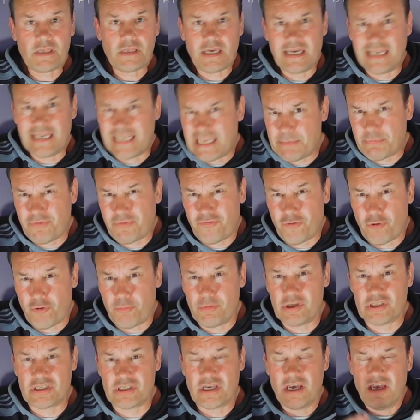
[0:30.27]
elite
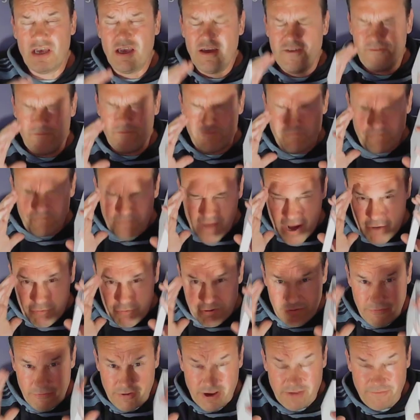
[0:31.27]
performers,
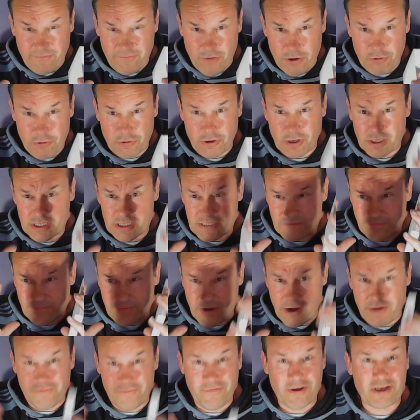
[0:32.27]
very focused,
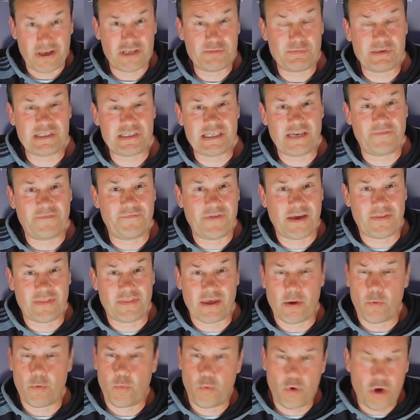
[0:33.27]
very specific.
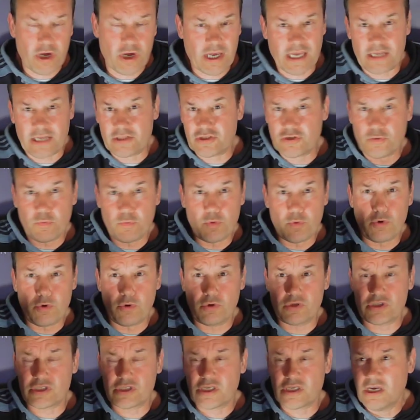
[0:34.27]
They're working
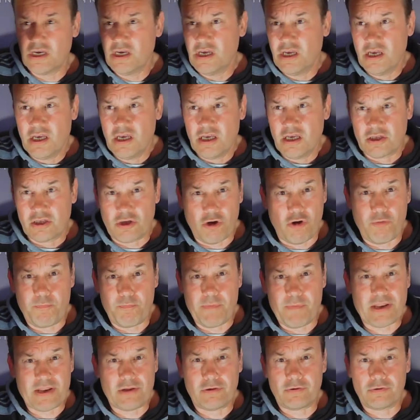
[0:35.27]
towards gold
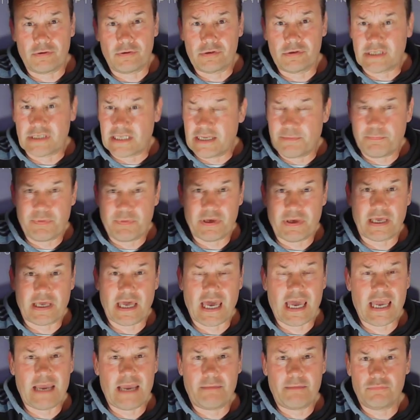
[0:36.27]
medals, Olympic
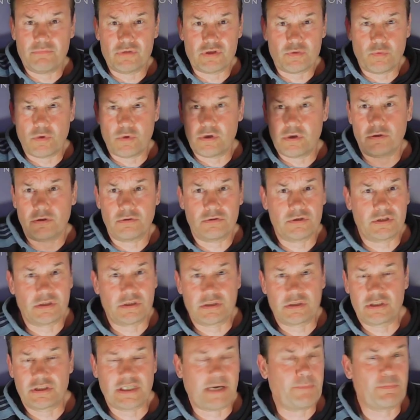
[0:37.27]
Games, World
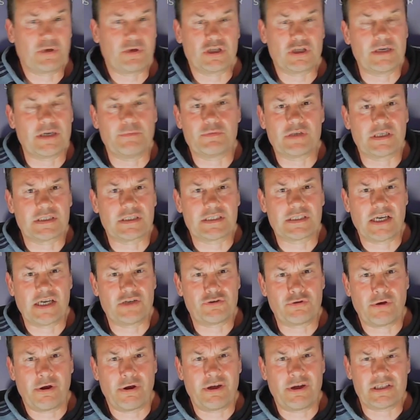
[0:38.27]
Championships,
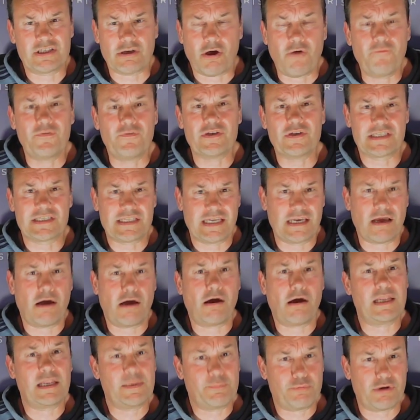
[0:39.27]
etc. It's obviously
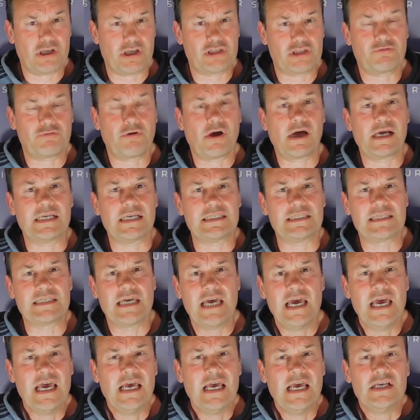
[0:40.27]
highly pressurized,
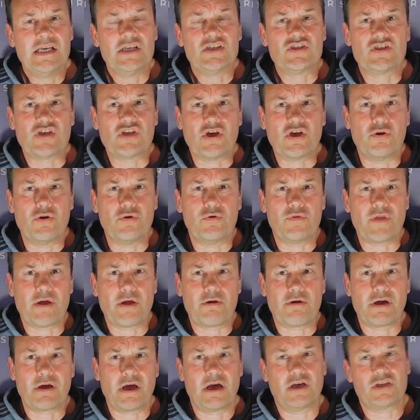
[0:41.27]
so there
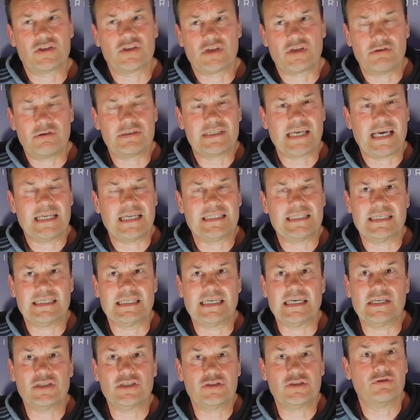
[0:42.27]
are associated
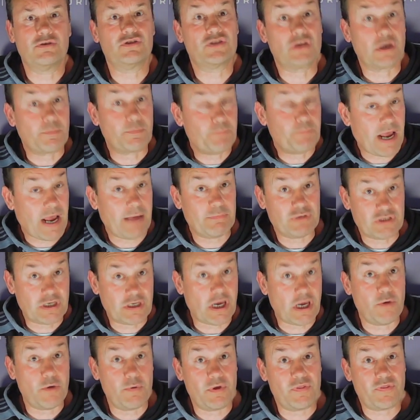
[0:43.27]
issues that perhaps
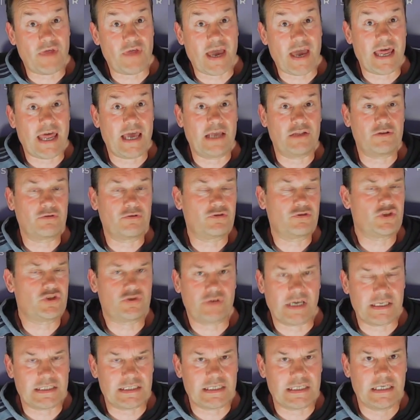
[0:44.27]
go with that, and
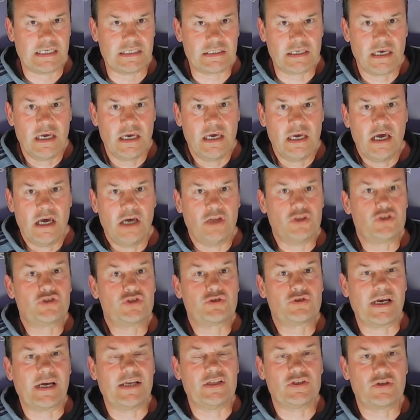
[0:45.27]
stresses and
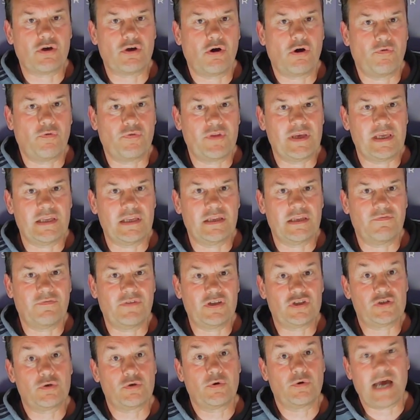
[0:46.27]
strains on the
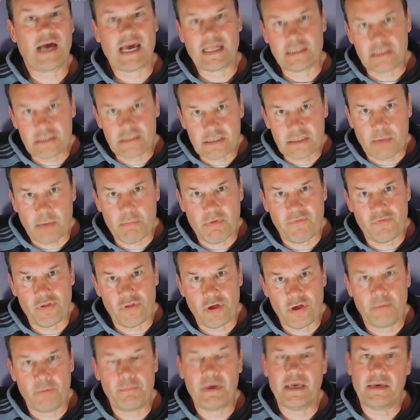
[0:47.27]
individual, and some of
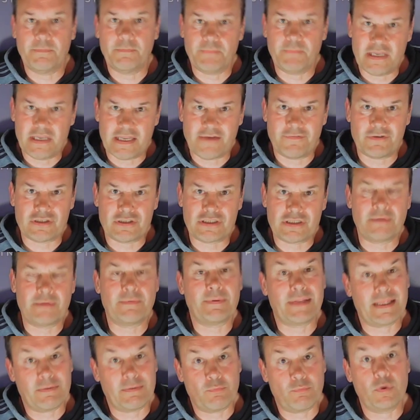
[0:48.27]
them
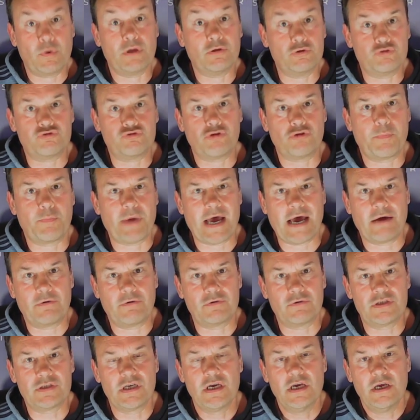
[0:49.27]
inevitably will drop
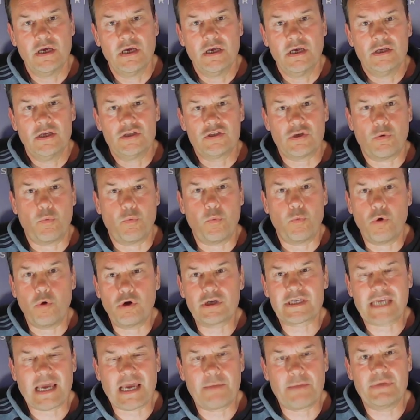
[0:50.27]
out. So
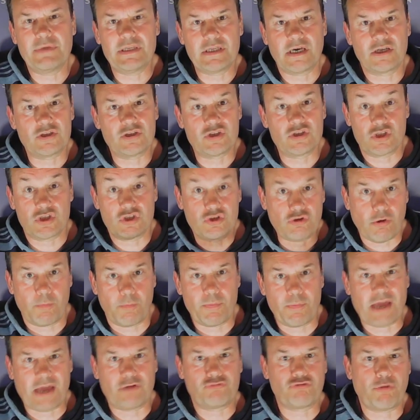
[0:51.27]
what can be done to stop
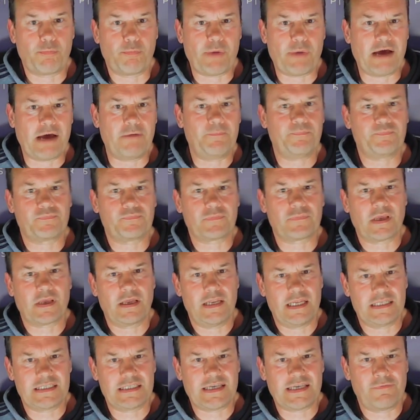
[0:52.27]
that dropout?
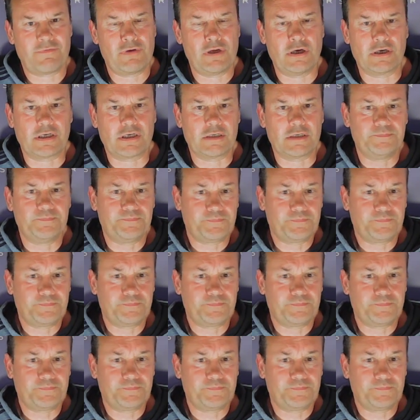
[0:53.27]
Let's have a look.